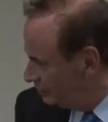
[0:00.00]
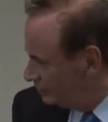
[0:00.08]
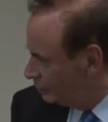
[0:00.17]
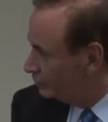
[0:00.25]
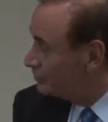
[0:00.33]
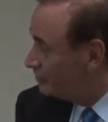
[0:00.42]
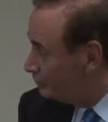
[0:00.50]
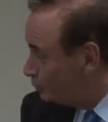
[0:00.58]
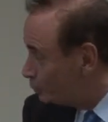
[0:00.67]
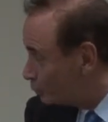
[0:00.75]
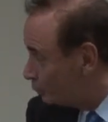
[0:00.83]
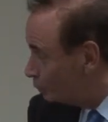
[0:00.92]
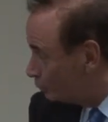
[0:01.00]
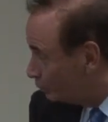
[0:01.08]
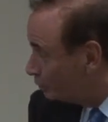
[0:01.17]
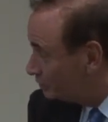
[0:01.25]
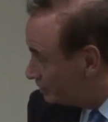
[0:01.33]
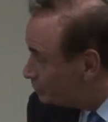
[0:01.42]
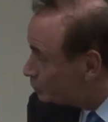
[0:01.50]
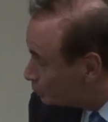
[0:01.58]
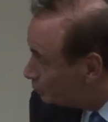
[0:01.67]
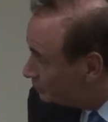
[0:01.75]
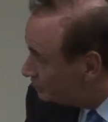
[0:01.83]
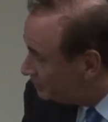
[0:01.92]
Constitutional Court in
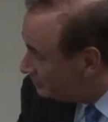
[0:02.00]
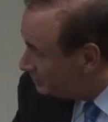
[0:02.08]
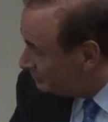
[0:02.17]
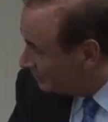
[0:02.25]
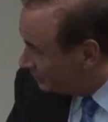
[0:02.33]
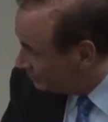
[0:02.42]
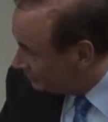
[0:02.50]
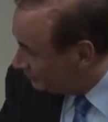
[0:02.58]
Germany makes